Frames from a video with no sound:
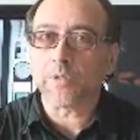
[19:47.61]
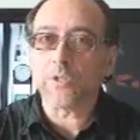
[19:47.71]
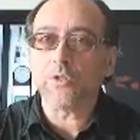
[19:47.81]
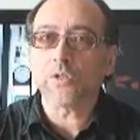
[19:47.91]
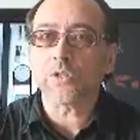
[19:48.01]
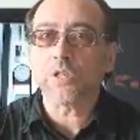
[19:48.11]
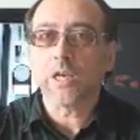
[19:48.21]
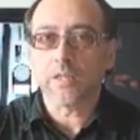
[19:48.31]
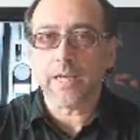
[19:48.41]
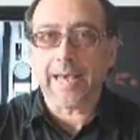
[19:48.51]
it uses
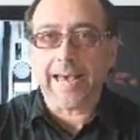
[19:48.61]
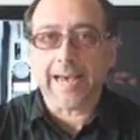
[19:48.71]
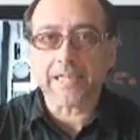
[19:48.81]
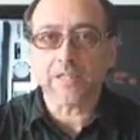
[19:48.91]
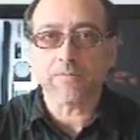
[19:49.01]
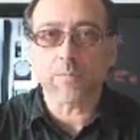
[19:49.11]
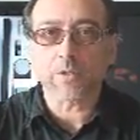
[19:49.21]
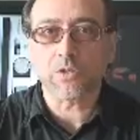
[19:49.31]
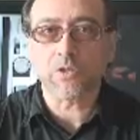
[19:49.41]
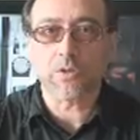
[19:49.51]
the active
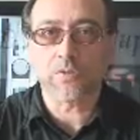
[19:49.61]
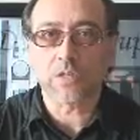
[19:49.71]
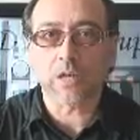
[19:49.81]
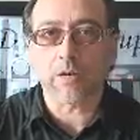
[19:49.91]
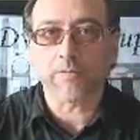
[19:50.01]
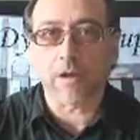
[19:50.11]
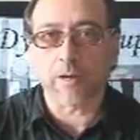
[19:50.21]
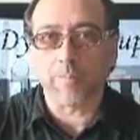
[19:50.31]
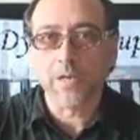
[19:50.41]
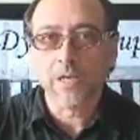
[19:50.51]
opposition of the
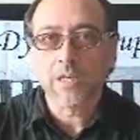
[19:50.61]
diaphragm,